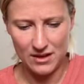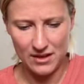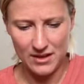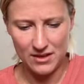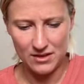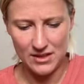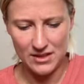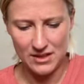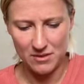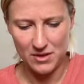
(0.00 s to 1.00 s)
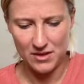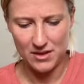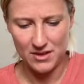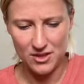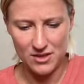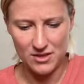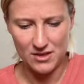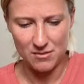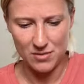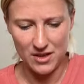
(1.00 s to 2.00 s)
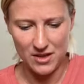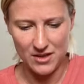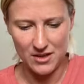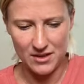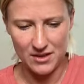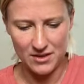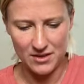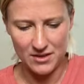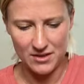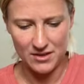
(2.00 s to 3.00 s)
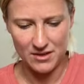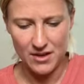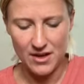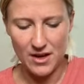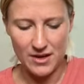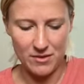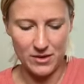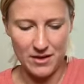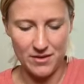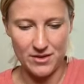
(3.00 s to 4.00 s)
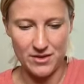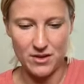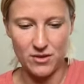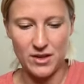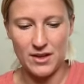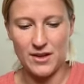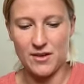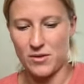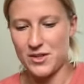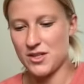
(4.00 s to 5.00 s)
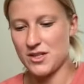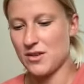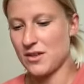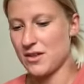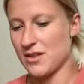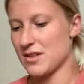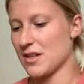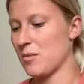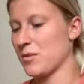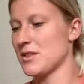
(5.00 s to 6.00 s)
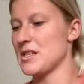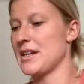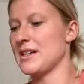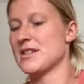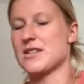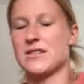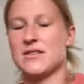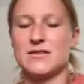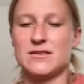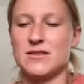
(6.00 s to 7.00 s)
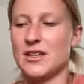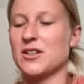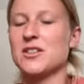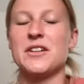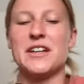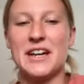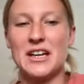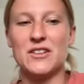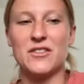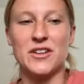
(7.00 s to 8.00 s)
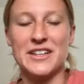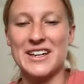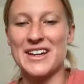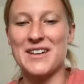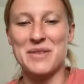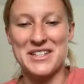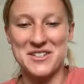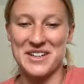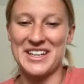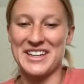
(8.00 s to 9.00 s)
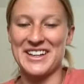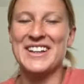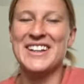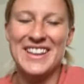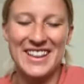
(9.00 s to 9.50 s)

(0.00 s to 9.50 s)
I had the list up and then it just disappeared. All right, whatever. So we just know that there's a couple states, including California and Pennsylvania.